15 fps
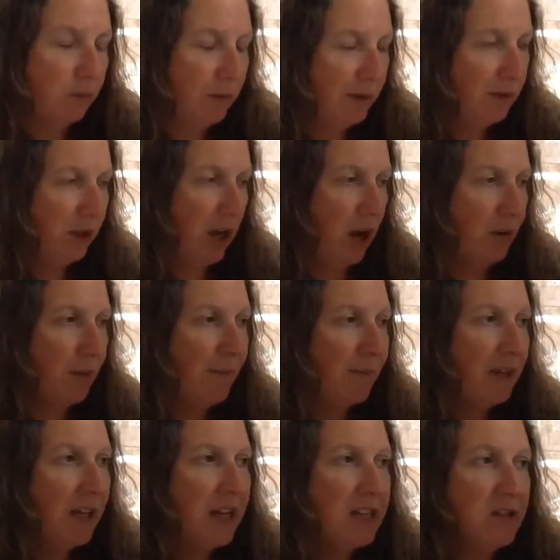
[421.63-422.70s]
will go.
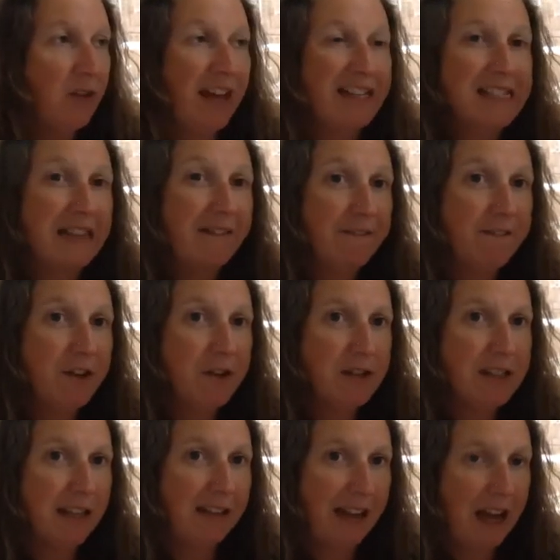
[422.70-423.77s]
So that's the first
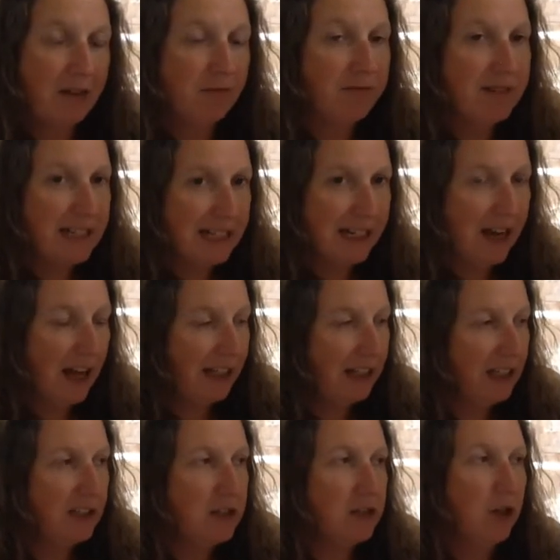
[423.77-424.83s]
thing that I'd really like
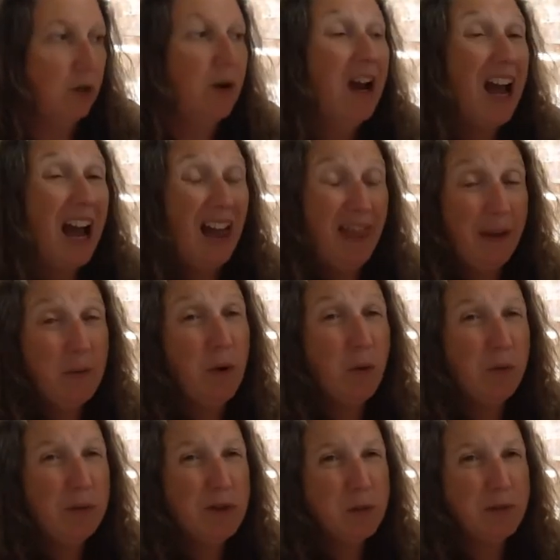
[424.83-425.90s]
you to do. And then what
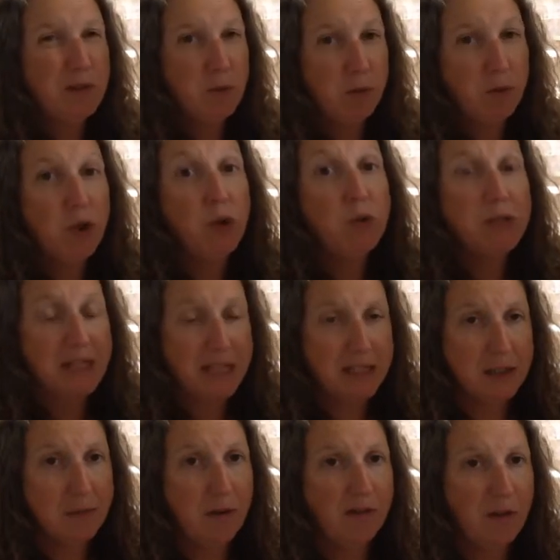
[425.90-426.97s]
we'll do is we'll use this
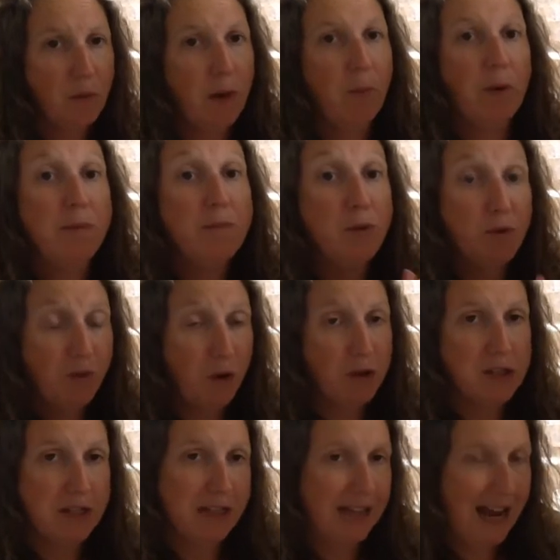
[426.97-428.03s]
tomorrow when we move on
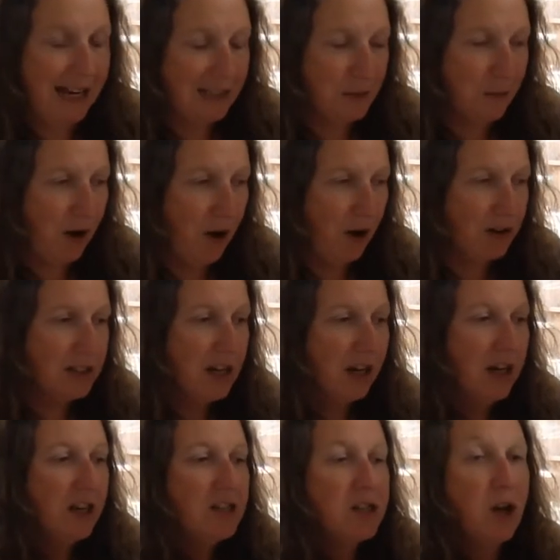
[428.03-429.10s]
to the next part.
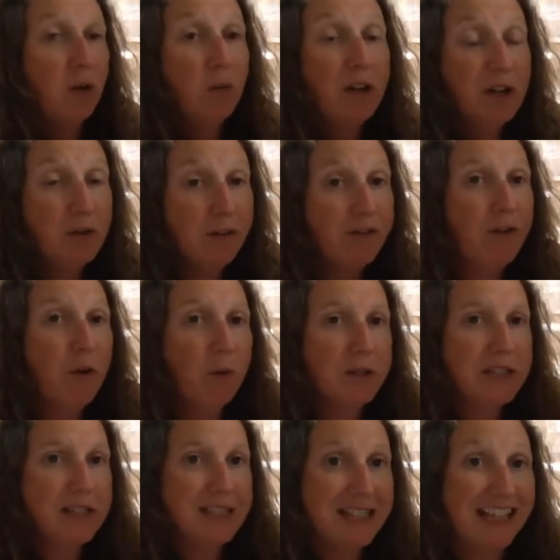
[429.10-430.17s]
So we look forward
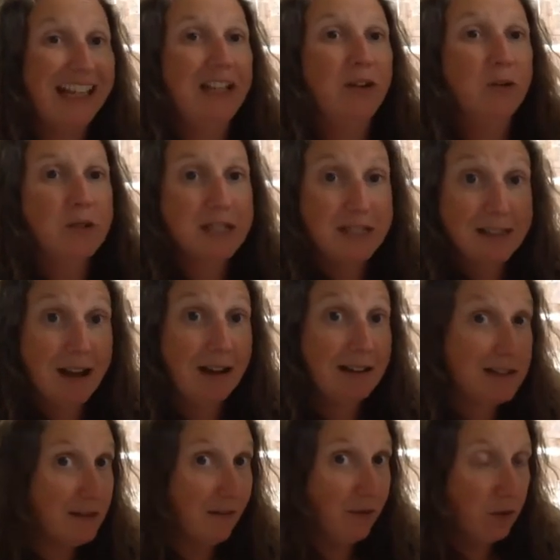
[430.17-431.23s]
to seeing your
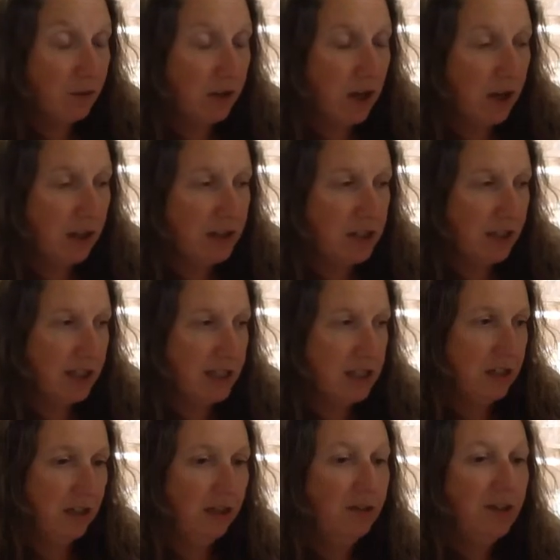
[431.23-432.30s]
designs of your card, Year
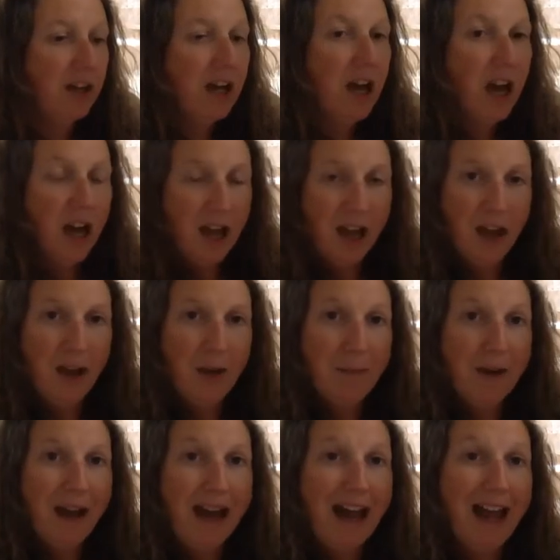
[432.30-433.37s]
2,
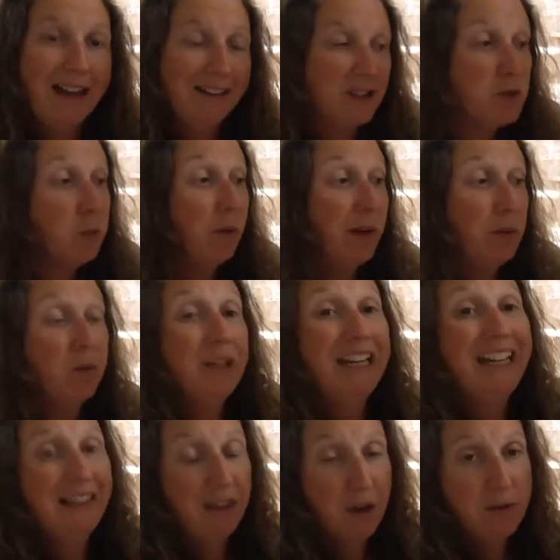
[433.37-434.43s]
and we will
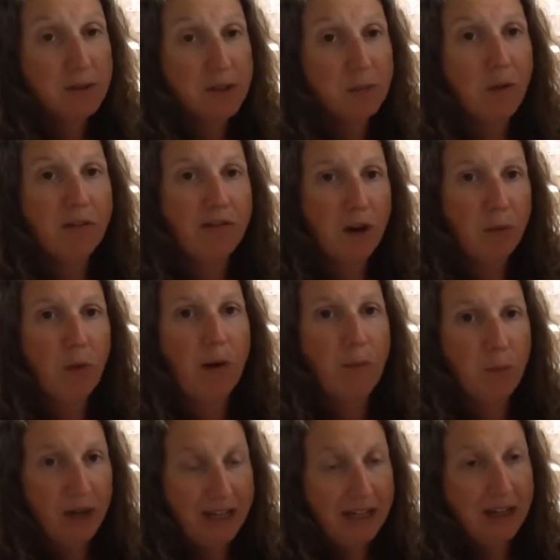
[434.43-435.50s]
need those tomorrow when
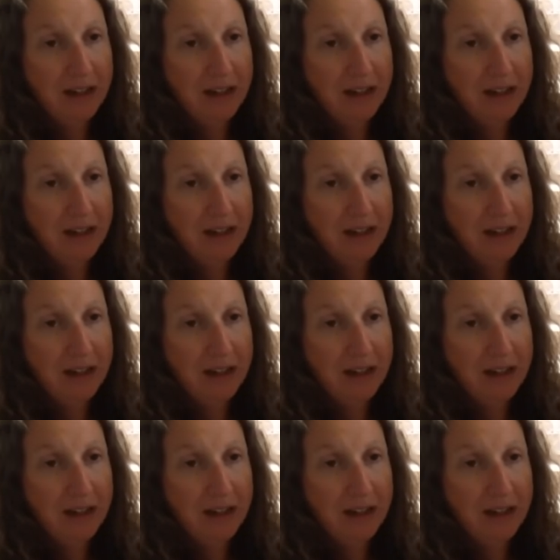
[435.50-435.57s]
we